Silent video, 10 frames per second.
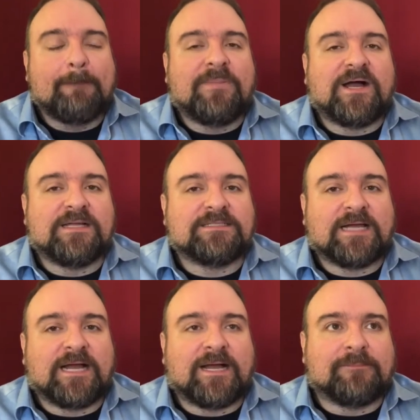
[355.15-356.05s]
but
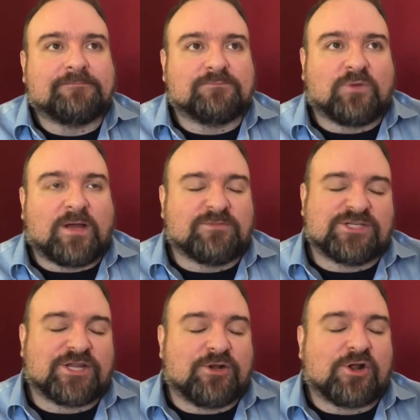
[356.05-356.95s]
I'm just
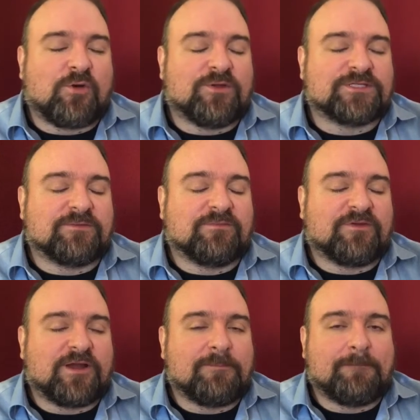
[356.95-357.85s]
going to go with some
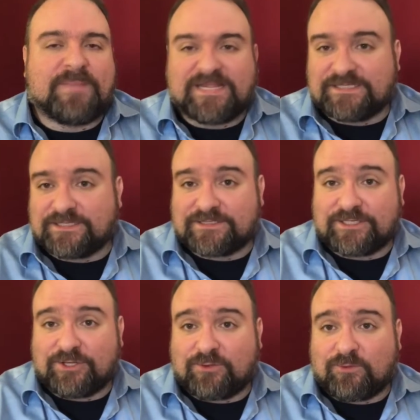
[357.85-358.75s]
very basics that
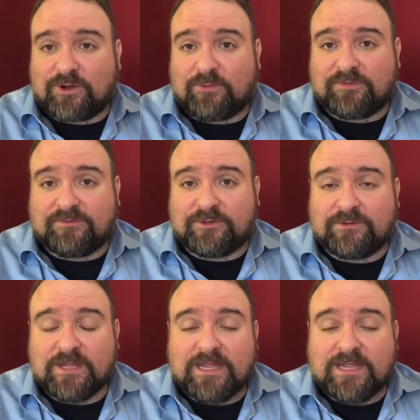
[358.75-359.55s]
you can work on with the flute.